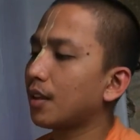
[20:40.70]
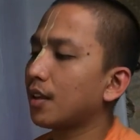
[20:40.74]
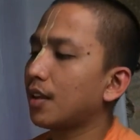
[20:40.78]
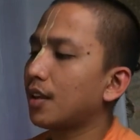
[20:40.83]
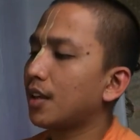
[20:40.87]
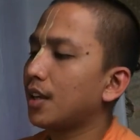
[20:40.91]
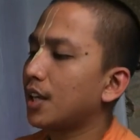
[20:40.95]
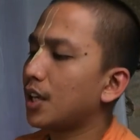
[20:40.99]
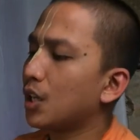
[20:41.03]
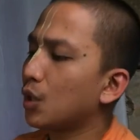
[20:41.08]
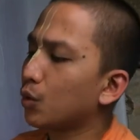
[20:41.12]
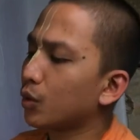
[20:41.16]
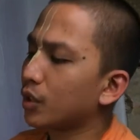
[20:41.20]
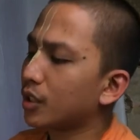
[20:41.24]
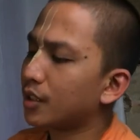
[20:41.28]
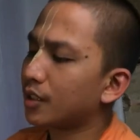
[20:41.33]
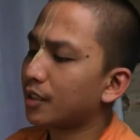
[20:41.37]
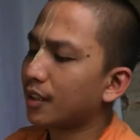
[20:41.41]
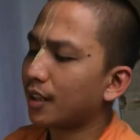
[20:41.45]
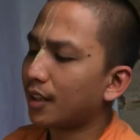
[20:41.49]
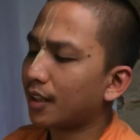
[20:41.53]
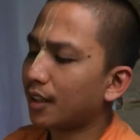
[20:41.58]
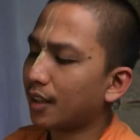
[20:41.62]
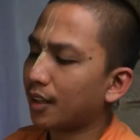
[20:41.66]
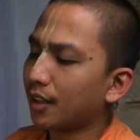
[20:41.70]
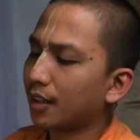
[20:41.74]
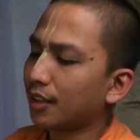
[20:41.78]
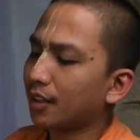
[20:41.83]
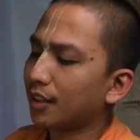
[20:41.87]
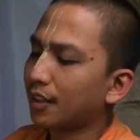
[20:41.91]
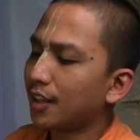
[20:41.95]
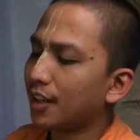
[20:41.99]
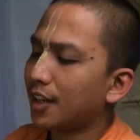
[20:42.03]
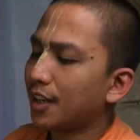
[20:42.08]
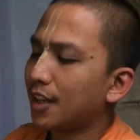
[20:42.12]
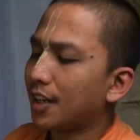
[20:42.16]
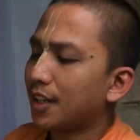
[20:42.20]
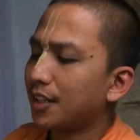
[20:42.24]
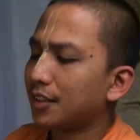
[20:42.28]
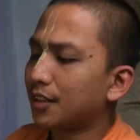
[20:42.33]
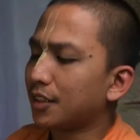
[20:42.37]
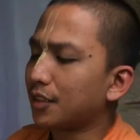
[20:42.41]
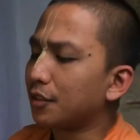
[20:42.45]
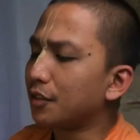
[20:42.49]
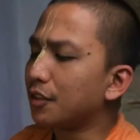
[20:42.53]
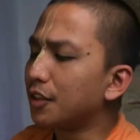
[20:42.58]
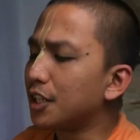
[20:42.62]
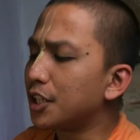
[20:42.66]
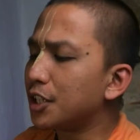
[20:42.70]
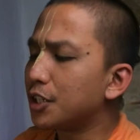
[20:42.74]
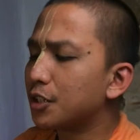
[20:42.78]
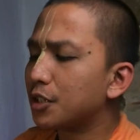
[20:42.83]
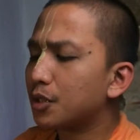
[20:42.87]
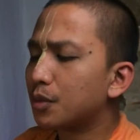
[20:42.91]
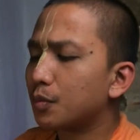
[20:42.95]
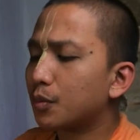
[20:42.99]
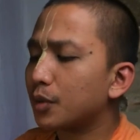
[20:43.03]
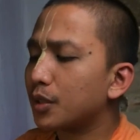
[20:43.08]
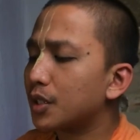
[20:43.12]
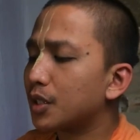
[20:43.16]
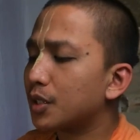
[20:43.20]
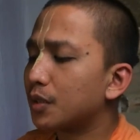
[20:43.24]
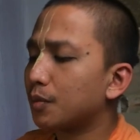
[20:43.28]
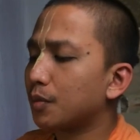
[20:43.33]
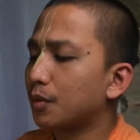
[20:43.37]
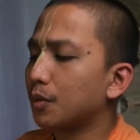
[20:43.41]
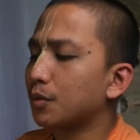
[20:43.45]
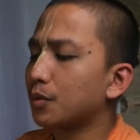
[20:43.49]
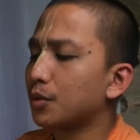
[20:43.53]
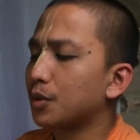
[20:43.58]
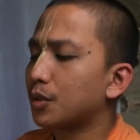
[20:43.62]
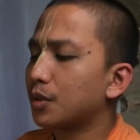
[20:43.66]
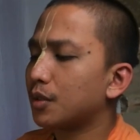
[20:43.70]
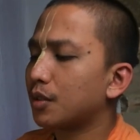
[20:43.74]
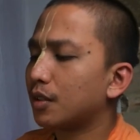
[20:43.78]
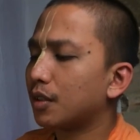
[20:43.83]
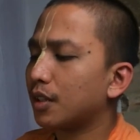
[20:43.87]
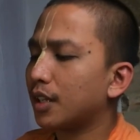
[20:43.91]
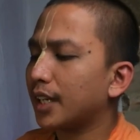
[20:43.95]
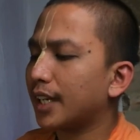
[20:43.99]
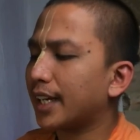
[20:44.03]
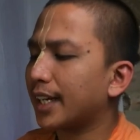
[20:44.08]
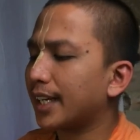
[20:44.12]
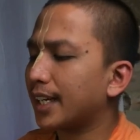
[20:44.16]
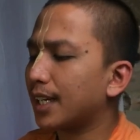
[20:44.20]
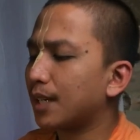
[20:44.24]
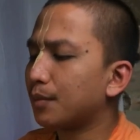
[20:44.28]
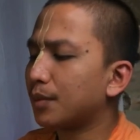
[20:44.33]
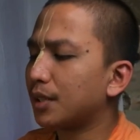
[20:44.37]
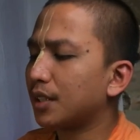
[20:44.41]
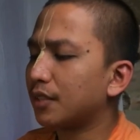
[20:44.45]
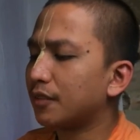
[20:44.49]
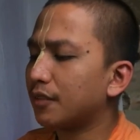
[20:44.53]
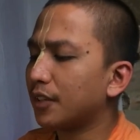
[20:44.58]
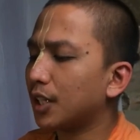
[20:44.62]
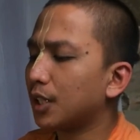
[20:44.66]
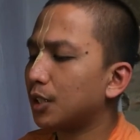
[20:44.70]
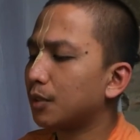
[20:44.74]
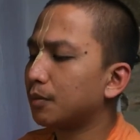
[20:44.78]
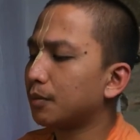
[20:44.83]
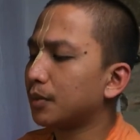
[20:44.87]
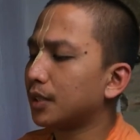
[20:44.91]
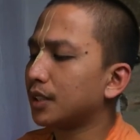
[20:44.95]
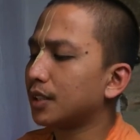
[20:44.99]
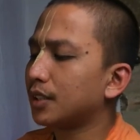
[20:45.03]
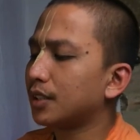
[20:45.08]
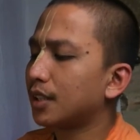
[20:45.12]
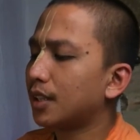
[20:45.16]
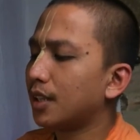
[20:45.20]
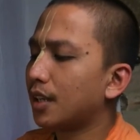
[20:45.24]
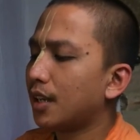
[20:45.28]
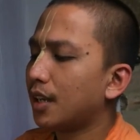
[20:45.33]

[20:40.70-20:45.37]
He was thinking that religious principles, economic development,